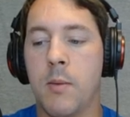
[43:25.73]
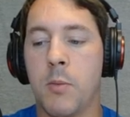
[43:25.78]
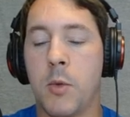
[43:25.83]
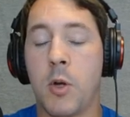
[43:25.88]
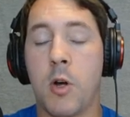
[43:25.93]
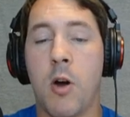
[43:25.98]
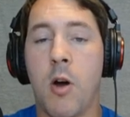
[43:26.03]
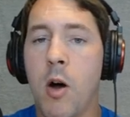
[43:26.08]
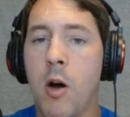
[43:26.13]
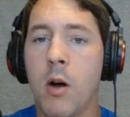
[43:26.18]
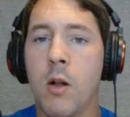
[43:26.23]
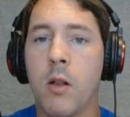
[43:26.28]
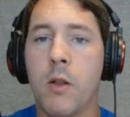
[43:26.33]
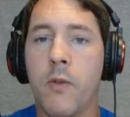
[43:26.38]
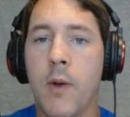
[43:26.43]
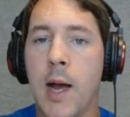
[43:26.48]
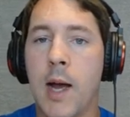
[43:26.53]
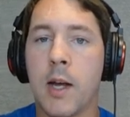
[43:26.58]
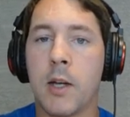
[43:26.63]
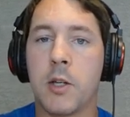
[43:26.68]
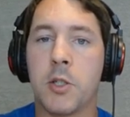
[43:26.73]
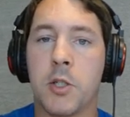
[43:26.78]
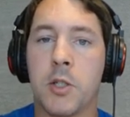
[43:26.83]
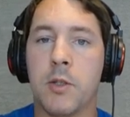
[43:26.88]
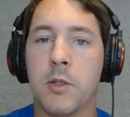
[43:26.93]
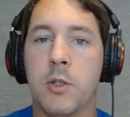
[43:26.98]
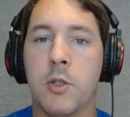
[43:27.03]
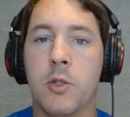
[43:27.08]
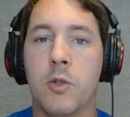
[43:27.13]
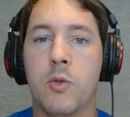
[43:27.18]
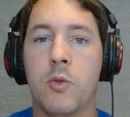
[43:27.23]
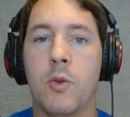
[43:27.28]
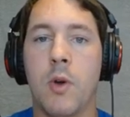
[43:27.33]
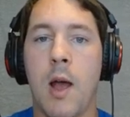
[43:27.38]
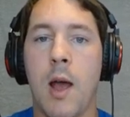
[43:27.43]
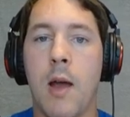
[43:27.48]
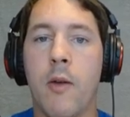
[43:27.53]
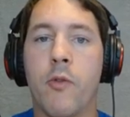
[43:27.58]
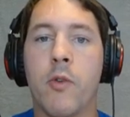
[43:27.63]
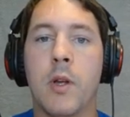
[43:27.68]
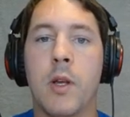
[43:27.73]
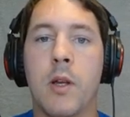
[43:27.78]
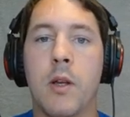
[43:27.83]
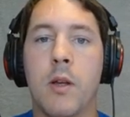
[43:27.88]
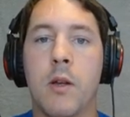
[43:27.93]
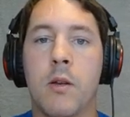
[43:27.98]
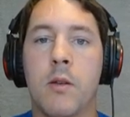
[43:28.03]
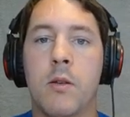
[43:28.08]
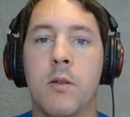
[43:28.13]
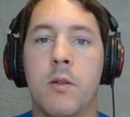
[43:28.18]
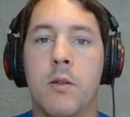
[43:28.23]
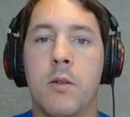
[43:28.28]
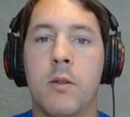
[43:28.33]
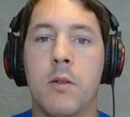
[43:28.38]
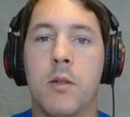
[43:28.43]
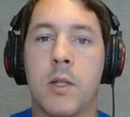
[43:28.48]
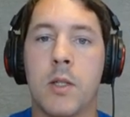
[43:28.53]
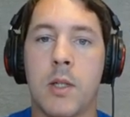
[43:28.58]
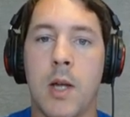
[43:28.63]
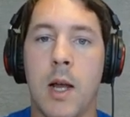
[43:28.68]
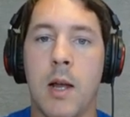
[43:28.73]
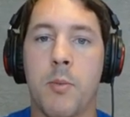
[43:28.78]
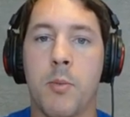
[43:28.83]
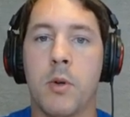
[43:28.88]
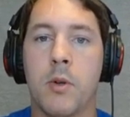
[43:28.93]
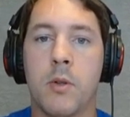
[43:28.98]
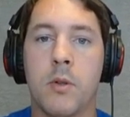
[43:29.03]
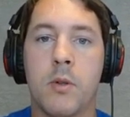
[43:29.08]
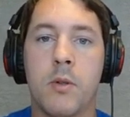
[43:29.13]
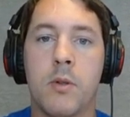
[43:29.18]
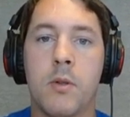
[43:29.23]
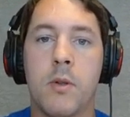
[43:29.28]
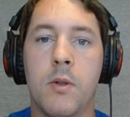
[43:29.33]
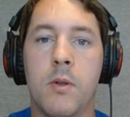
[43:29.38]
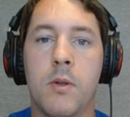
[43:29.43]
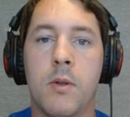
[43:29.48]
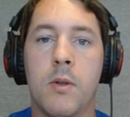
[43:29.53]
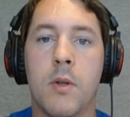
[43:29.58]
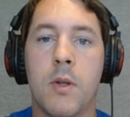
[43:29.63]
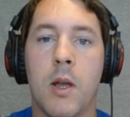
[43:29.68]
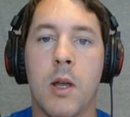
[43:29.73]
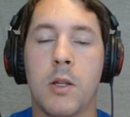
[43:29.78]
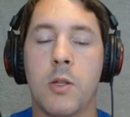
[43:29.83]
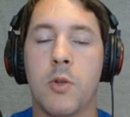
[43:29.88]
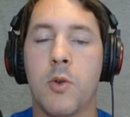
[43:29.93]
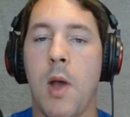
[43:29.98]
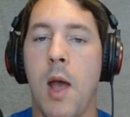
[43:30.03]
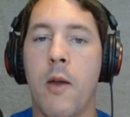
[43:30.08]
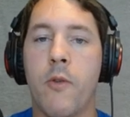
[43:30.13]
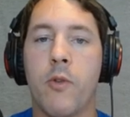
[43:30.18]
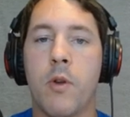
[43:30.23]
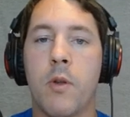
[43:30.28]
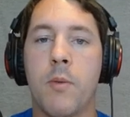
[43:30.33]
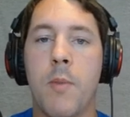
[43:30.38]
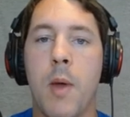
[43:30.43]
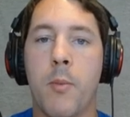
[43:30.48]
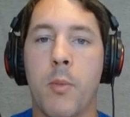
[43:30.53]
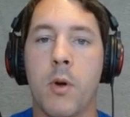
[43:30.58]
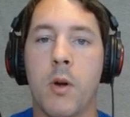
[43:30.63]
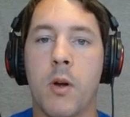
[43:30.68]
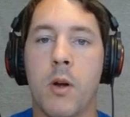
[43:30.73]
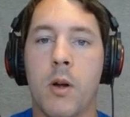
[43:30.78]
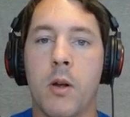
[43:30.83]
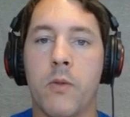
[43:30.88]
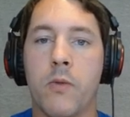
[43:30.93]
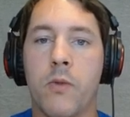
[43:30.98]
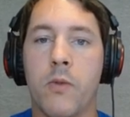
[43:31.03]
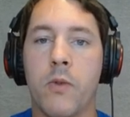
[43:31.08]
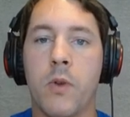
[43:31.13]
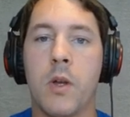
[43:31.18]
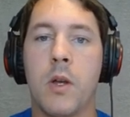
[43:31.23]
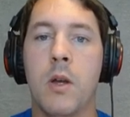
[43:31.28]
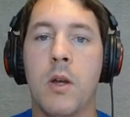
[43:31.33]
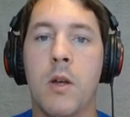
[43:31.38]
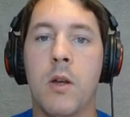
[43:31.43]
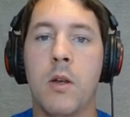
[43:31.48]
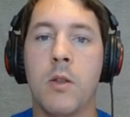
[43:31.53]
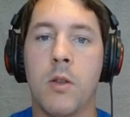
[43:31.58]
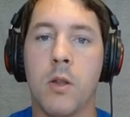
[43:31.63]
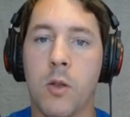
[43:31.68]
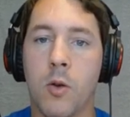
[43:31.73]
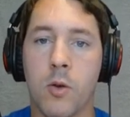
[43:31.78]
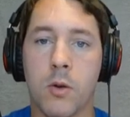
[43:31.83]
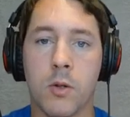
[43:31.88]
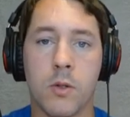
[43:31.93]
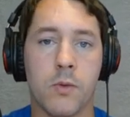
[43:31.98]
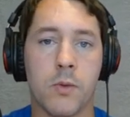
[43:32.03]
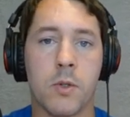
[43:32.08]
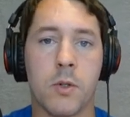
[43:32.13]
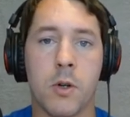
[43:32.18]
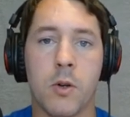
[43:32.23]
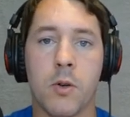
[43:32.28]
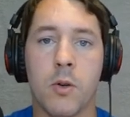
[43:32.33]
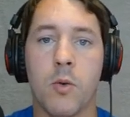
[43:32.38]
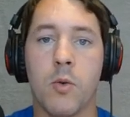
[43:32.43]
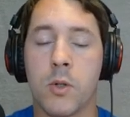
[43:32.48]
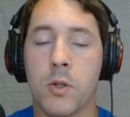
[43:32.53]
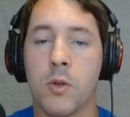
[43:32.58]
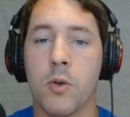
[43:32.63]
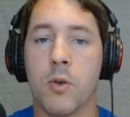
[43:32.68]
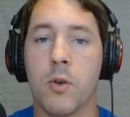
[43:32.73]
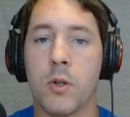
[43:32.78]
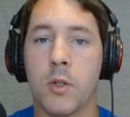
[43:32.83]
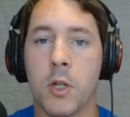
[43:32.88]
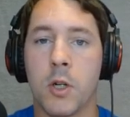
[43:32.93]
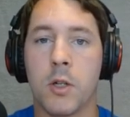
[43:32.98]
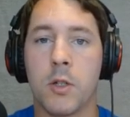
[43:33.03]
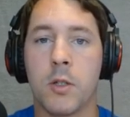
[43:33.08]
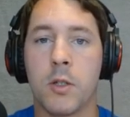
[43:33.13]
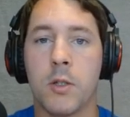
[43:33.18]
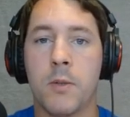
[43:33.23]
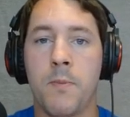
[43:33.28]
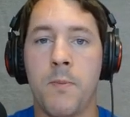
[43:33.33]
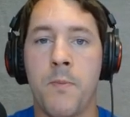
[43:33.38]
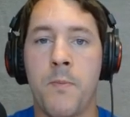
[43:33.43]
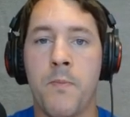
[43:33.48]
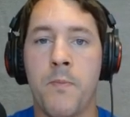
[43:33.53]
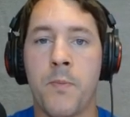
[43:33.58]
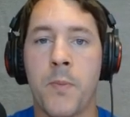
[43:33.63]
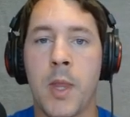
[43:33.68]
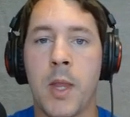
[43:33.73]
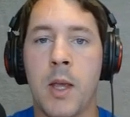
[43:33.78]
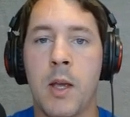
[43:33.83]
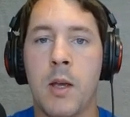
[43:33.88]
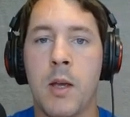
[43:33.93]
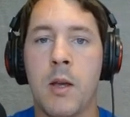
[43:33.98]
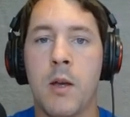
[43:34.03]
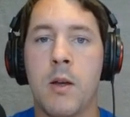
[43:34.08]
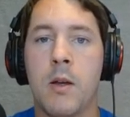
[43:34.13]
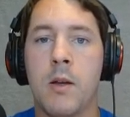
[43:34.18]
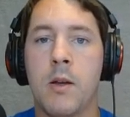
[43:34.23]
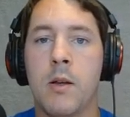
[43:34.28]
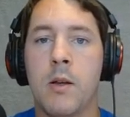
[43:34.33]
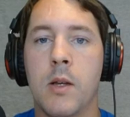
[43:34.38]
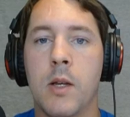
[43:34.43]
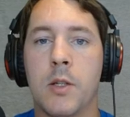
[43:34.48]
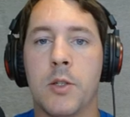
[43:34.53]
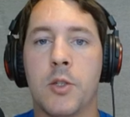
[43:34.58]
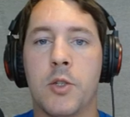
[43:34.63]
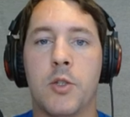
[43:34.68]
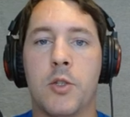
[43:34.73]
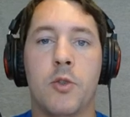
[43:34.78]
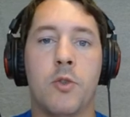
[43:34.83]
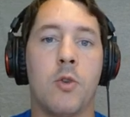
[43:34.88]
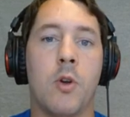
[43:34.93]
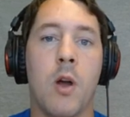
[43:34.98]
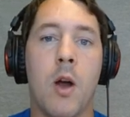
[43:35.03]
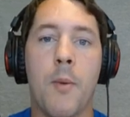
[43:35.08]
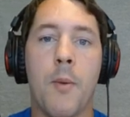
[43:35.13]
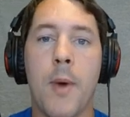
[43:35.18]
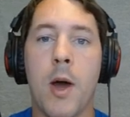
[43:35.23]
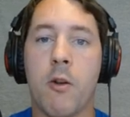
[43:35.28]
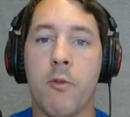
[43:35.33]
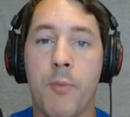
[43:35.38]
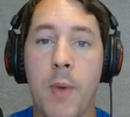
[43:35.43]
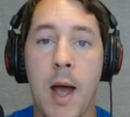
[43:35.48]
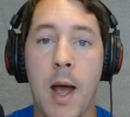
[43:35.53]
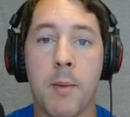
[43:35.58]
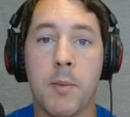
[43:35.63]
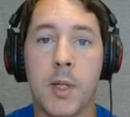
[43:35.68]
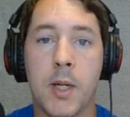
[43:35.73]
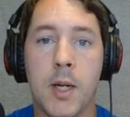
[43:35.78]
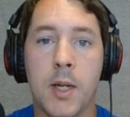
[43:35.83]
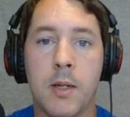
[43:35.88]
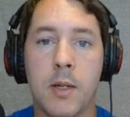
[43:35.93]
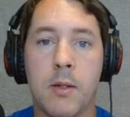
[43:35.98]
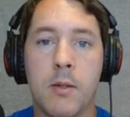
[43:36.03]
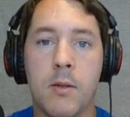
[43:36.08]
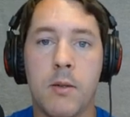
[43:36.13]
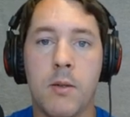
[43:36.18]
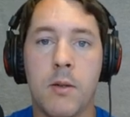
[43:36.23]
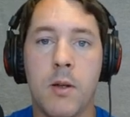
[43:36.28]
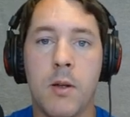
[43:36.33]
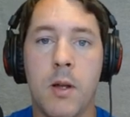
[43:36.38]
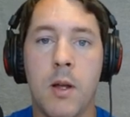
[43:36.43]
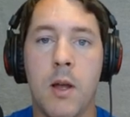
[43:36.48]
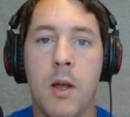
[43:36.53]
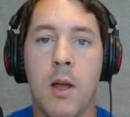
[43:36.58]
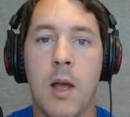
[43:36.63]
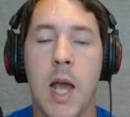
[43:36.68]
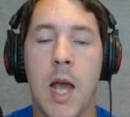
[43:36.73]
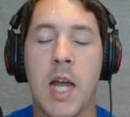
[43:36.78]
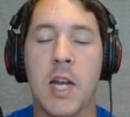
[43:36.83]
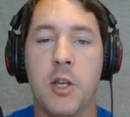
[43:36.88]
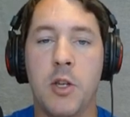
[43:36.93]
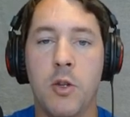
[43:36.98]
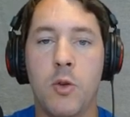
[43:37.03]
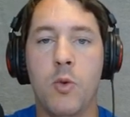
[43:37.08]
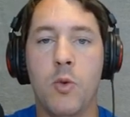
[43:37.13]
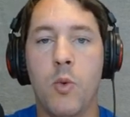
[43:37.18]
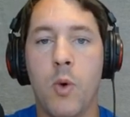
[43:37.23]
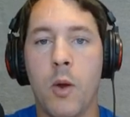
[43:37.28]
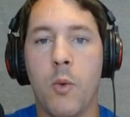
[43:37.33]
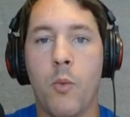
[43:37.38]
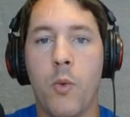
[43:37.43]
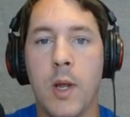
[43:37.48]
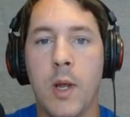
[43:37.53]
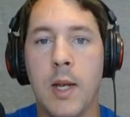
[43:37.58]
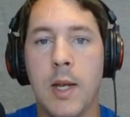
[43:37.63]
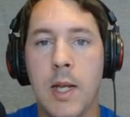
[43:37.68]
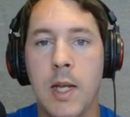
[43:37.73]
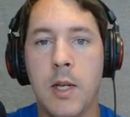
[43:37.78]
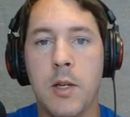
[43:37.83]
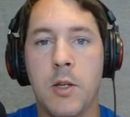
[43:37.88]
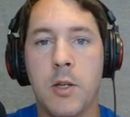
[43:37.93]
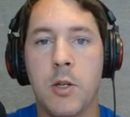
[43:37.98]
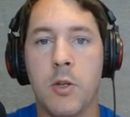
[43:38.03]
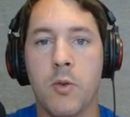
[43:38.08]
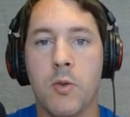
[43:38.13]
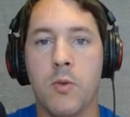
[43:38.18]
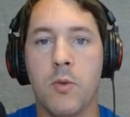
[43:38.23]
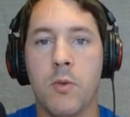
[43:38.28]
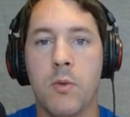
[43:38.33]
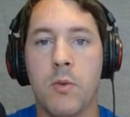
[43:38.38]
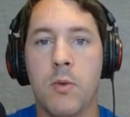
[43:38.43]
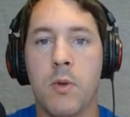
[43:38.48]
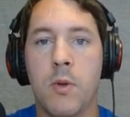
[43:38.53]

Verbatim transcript: call of action to every disciple, to every member of the Lord's restored church, is to come out of Babylon and do what we need to